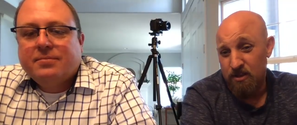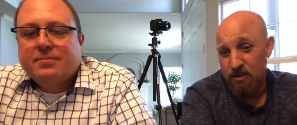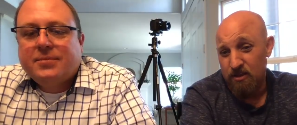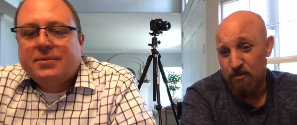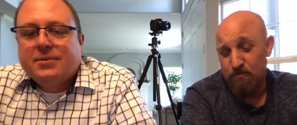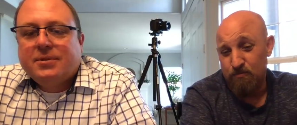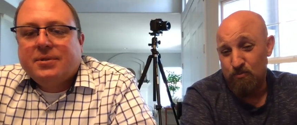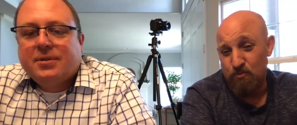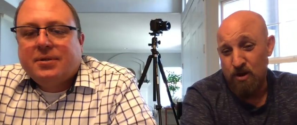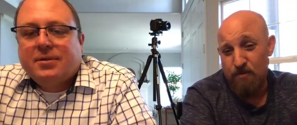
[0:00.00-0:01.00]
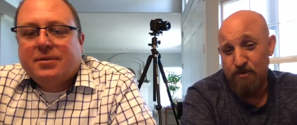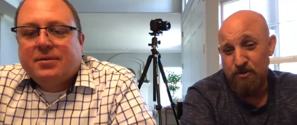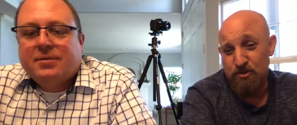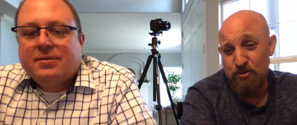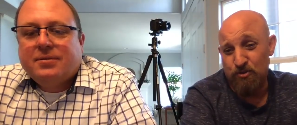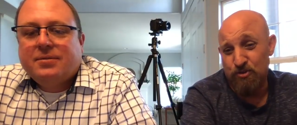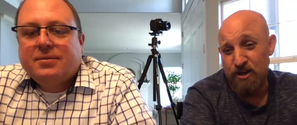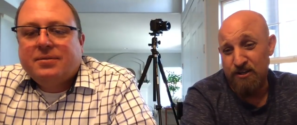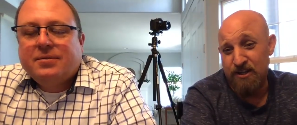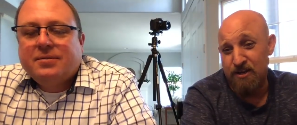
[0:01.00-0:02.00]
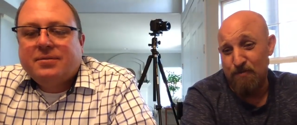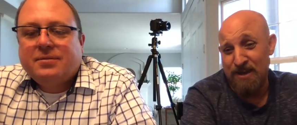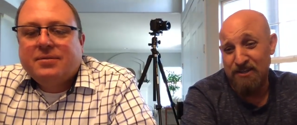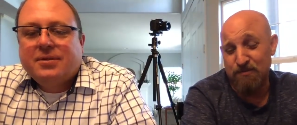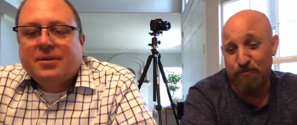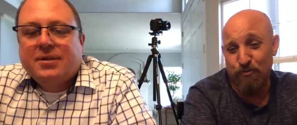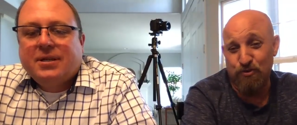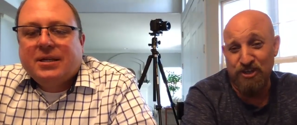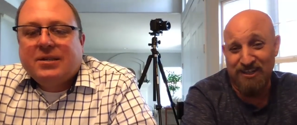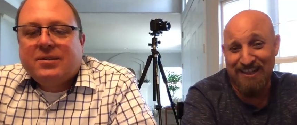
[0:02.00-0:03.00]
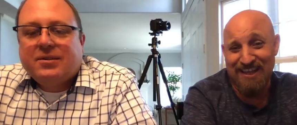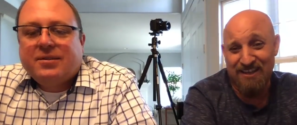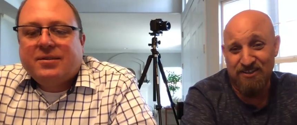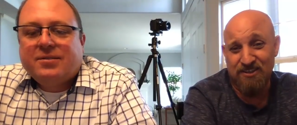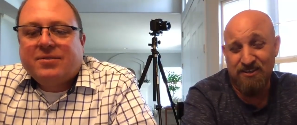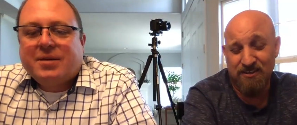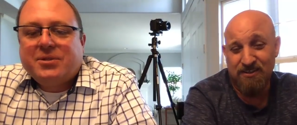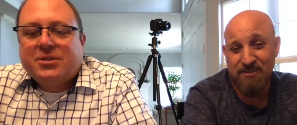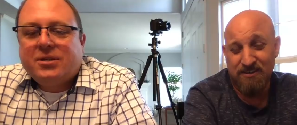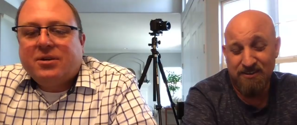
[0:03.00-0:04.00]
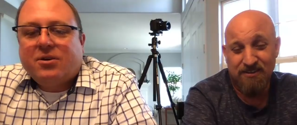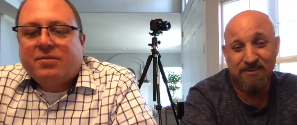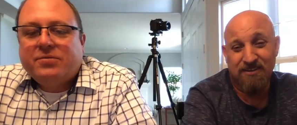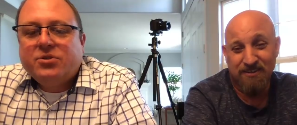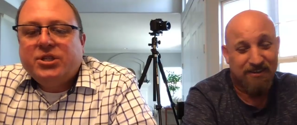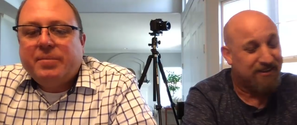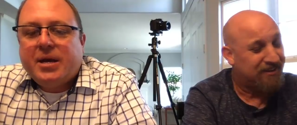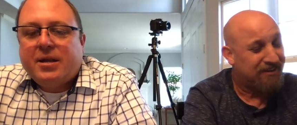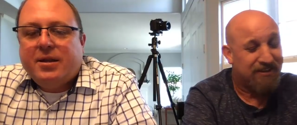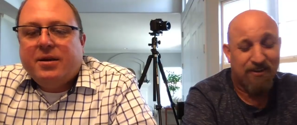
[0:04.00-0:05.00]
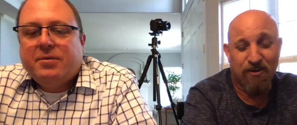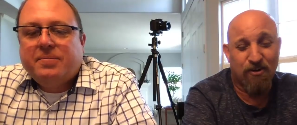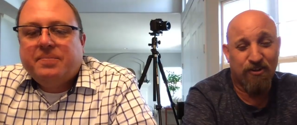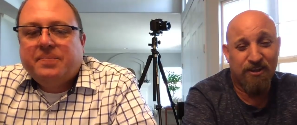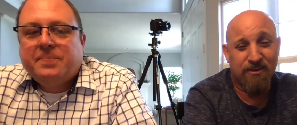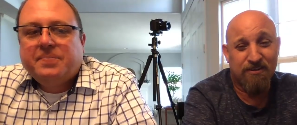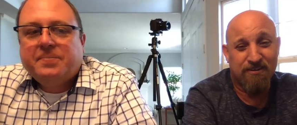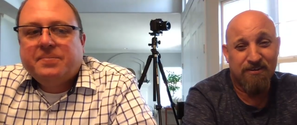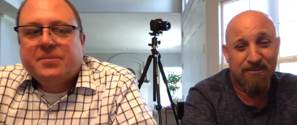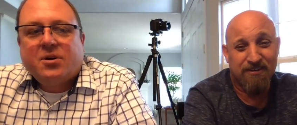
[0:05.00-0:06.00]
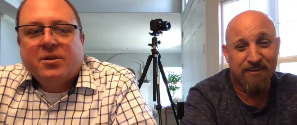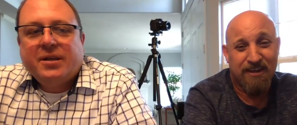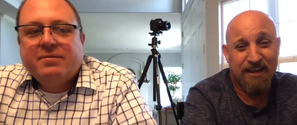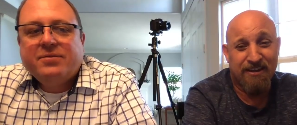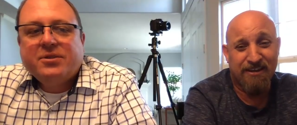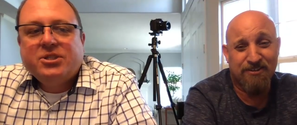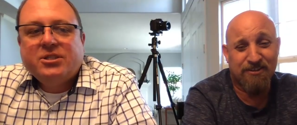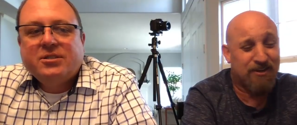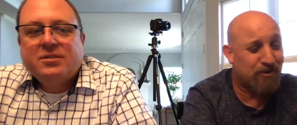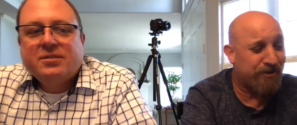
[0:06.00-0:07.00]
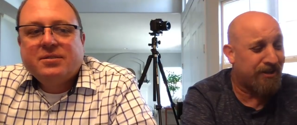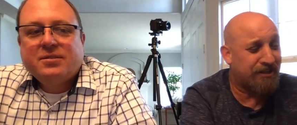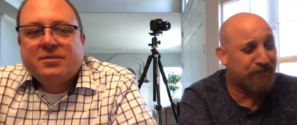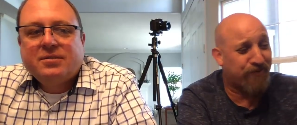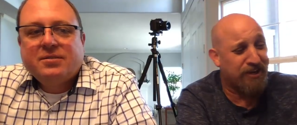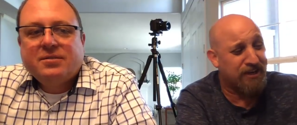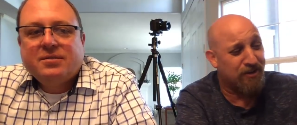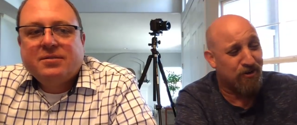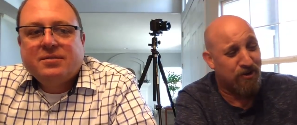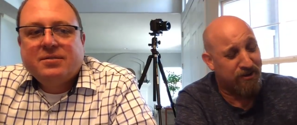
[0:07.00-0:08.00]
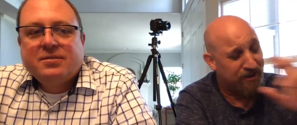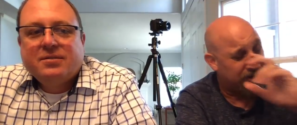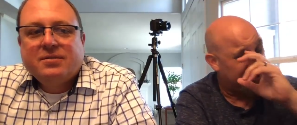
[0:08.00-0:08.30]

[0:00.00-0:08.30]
Speaker 1: Nope. Robin, you sold your 810 to buy some Fuji glass. Robin said all Fuji man now. All in all in. And that's you know what it's funny. You know, I